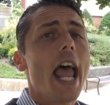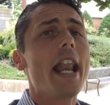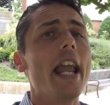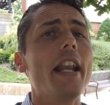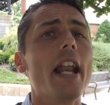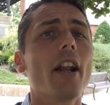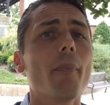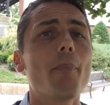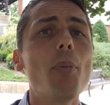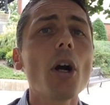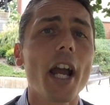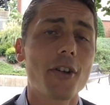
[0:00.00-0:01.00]
and in a
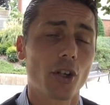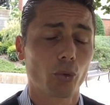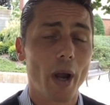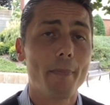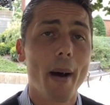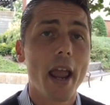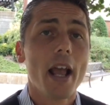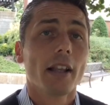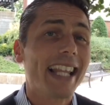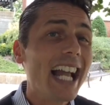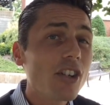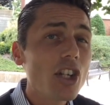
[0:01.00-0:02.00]
book I just read by
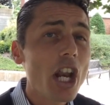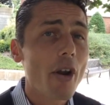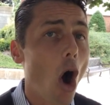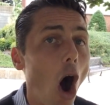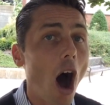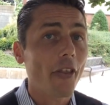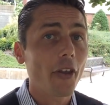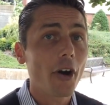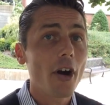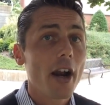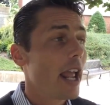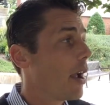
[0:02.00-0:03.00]
legendary
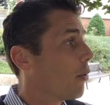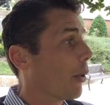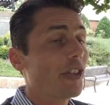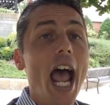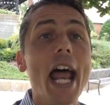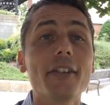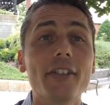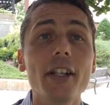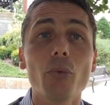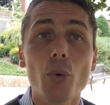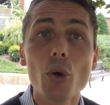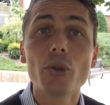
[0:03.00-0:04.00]
author with Tennessee
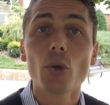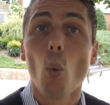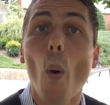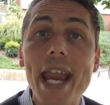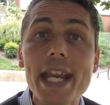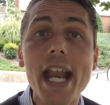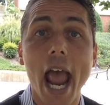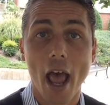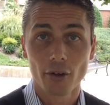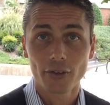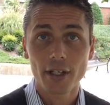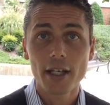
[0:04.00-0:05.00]
roots Wayne
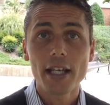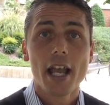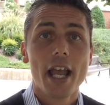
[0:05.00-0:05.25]
Elsey.